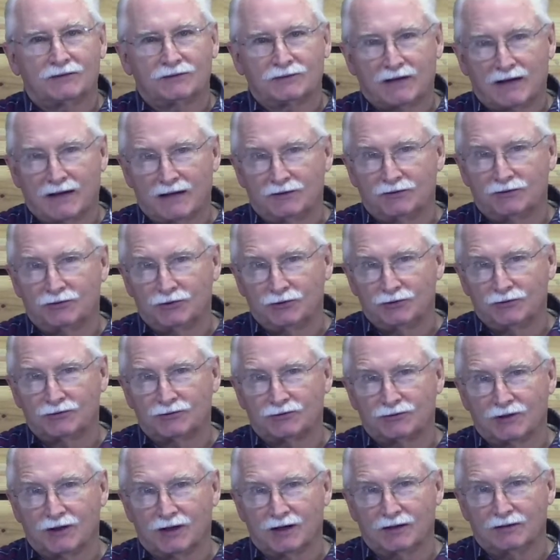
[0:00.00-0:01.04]
had two
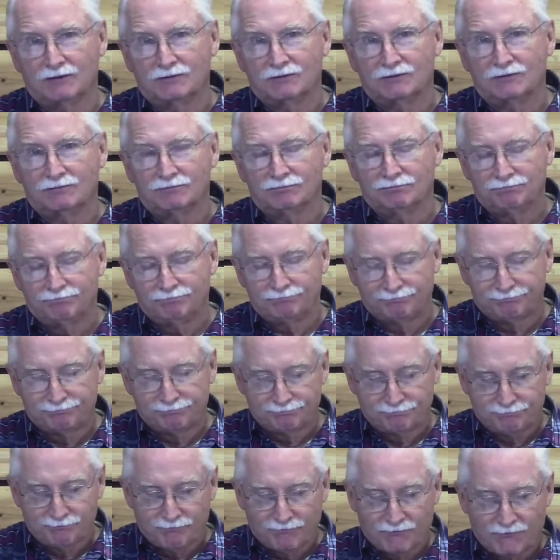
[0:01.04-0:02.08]
sons,
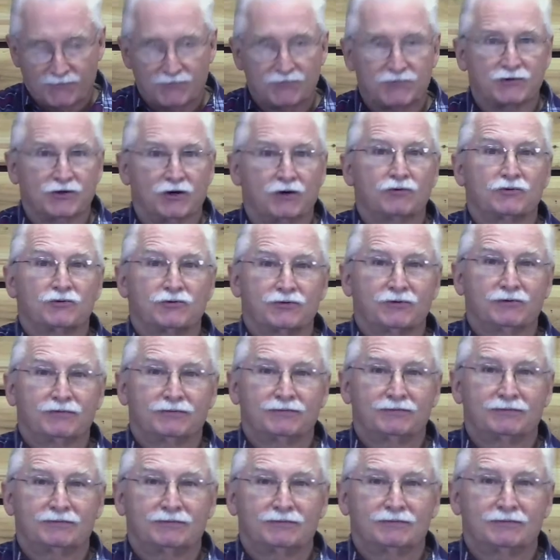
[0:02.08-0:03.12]
Joseph
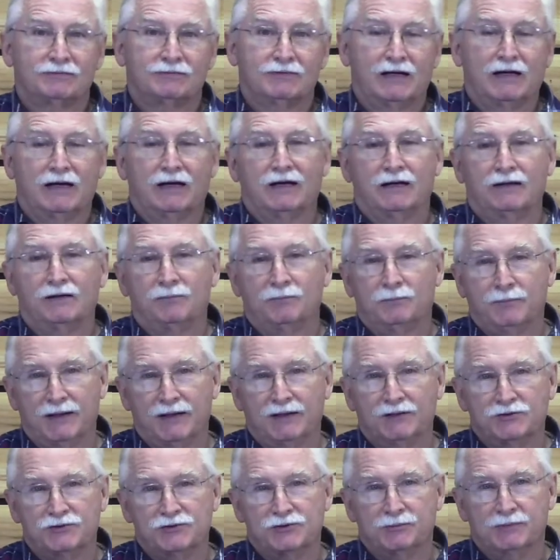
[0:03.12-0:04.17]
and
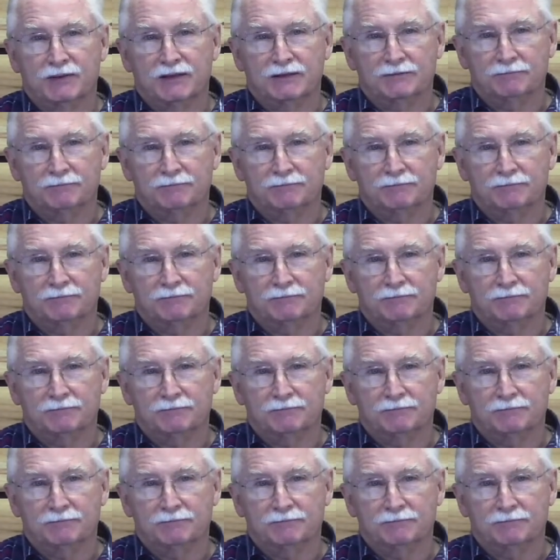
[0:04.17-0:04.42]
Benjamin.